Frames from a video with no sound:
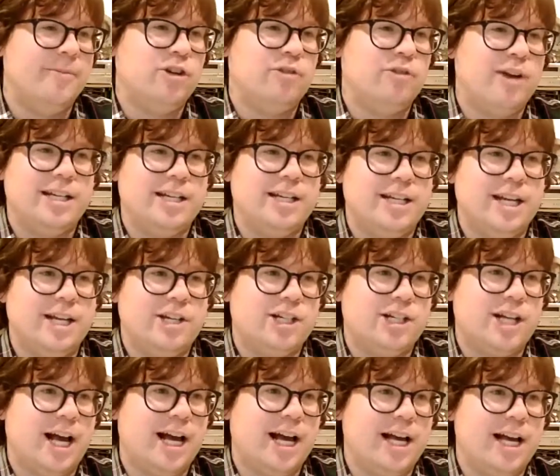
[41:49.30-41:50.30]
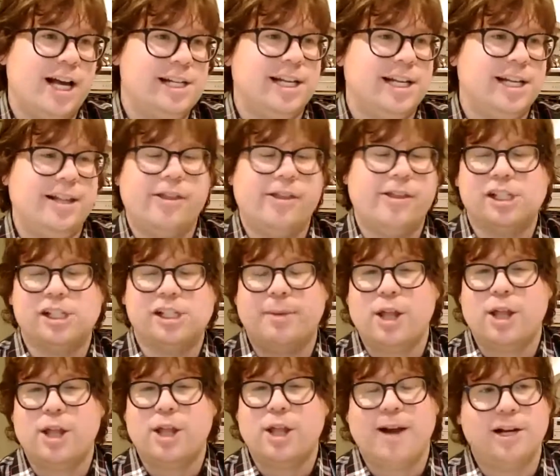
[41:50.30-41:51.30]
great to digitized. And then there's some
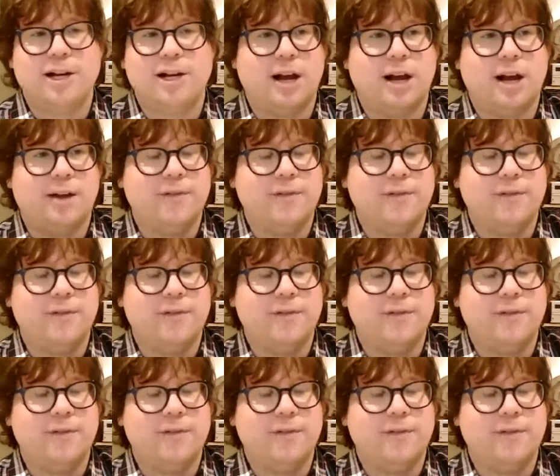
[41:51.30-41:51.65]
other records